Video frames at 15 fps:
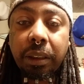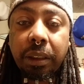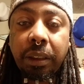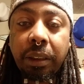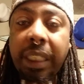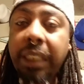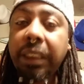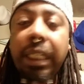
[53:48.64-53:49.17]

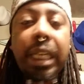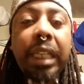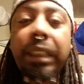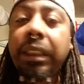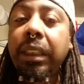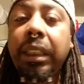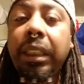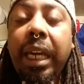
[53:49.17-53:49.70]
These kids
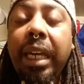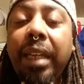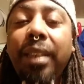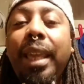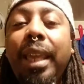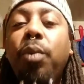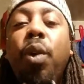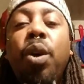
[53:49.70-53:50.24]
today,
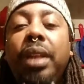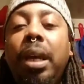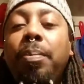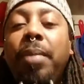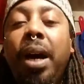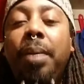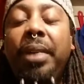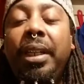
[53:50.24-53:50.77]
they want their
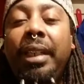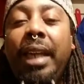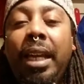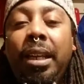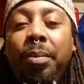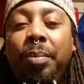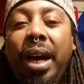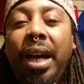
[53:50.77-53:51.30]
mama and
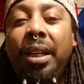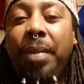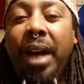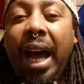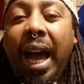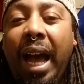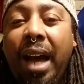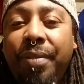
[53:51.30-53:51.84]
daddy to buy them an
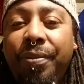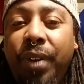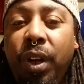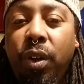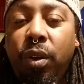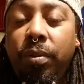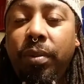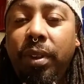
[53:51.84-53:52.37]

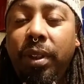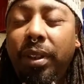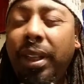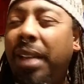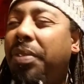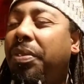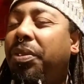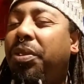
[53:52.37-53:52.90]
iPhone, a
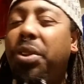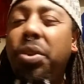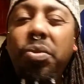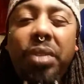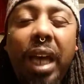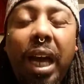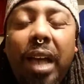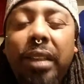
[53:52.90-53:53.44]

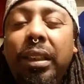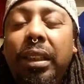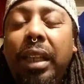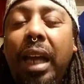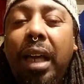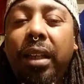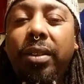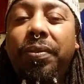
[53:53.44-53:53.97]

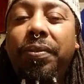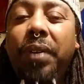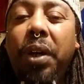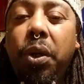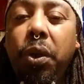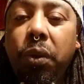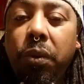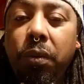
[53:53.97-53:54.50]
$2,000 phone.